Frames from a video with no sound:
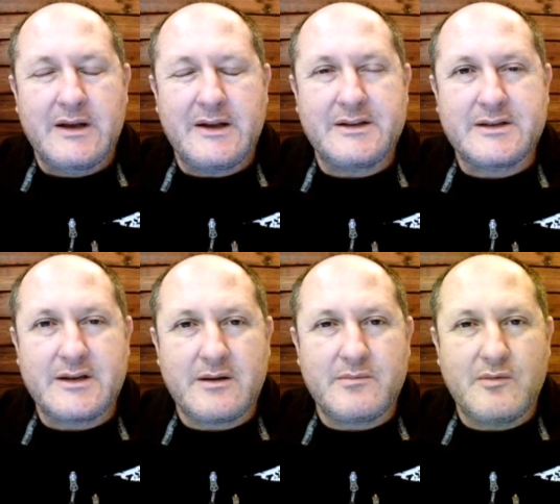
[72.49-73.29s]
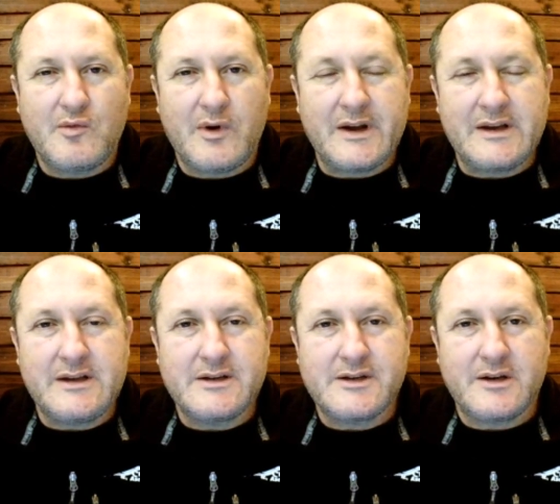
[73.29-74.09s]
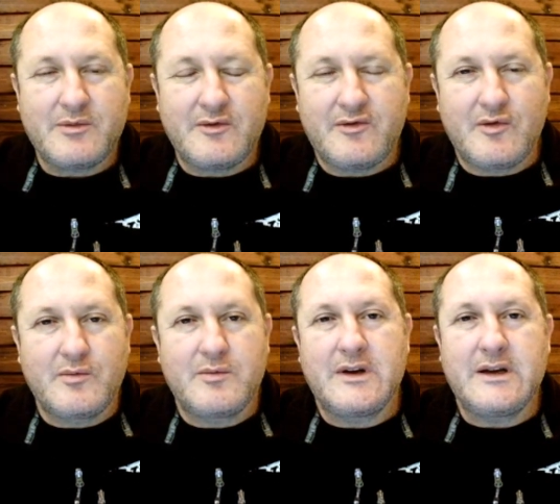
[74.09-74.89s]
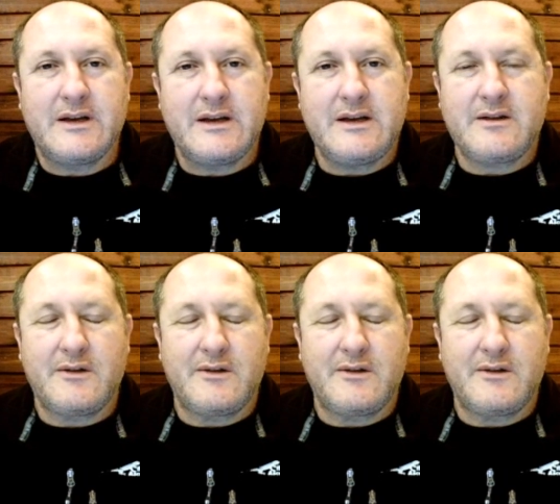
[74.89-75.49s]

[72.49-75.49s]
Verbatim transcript: in some way, shape, or form, it